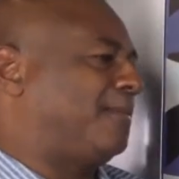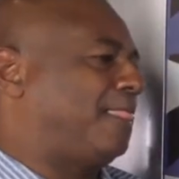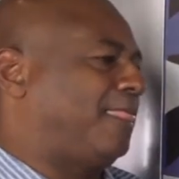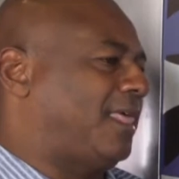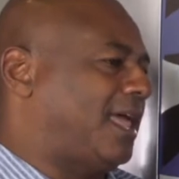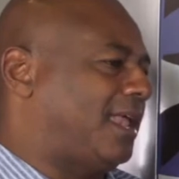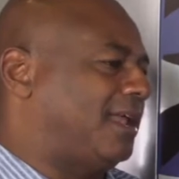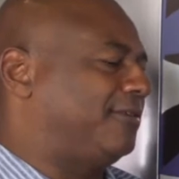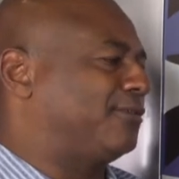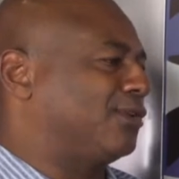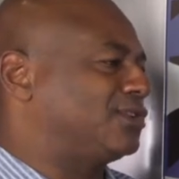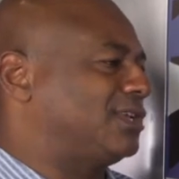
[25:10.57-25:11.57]
then
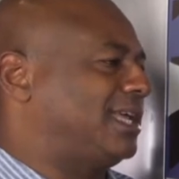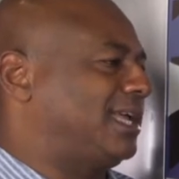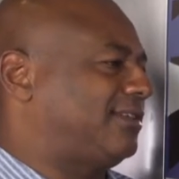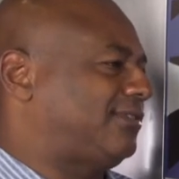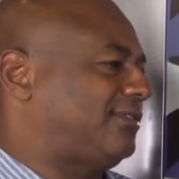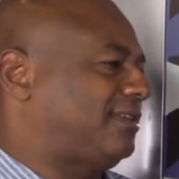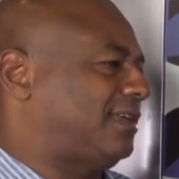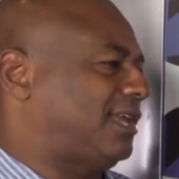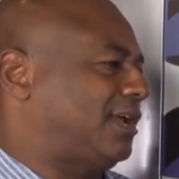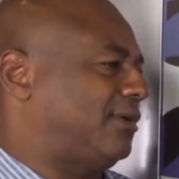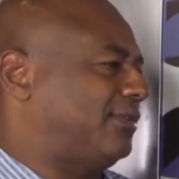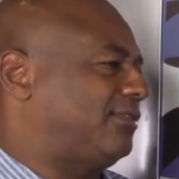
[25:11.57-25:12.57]
unfortunately
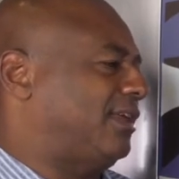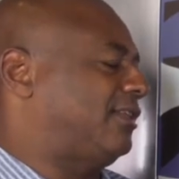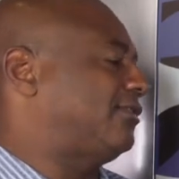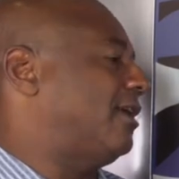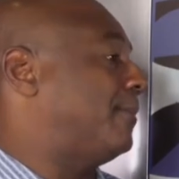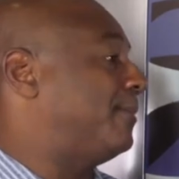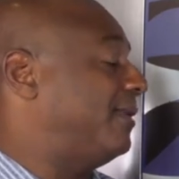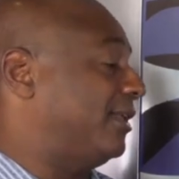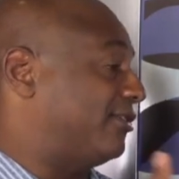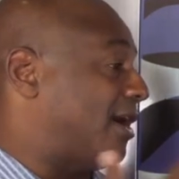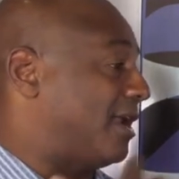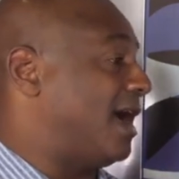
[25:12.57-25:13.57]
it's
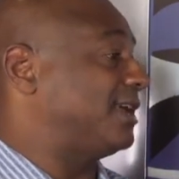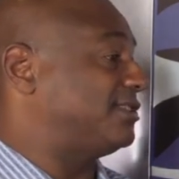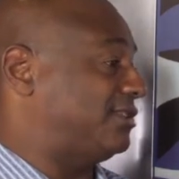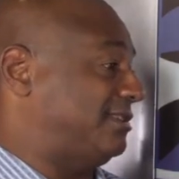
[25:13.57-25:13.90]
on us to